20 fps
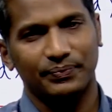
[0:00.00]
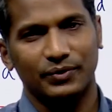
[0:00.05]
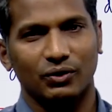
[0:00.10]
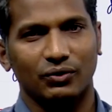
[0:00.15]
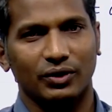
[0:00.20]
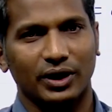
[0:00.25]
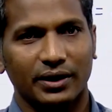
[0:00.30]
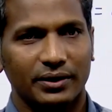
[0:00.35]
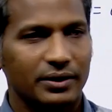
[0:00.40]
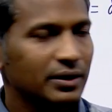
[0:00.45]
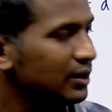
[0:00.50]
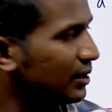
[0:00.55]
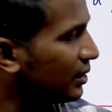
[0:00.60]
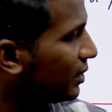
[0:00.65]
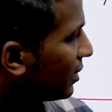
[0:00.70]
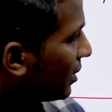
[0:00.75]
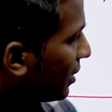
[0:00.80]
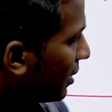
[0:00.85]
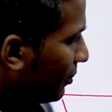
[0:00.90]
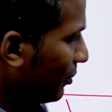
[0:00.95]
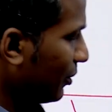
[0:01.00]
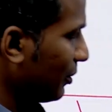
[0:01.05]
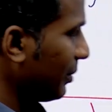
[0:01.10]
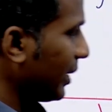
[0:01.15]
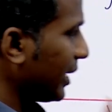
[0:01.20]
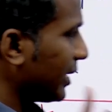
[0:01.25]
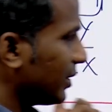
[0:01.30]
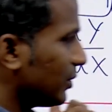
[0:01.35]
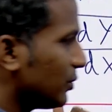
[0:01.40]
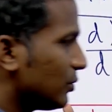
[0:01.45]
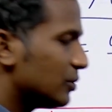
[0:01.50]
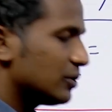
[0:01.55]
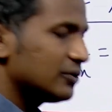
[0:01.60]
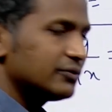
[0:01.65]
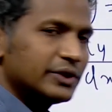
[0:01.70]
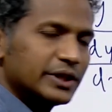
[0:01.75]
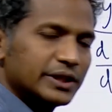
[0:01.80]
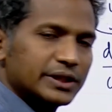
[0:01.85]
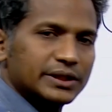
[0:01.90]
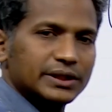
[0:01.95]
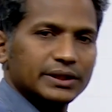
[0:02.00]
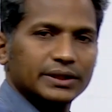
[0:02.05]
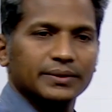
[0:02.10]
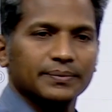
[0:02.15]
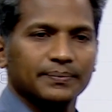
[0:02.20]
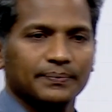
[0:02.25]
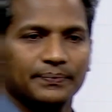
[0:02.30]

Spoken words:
Okay. Come on, make a note of this.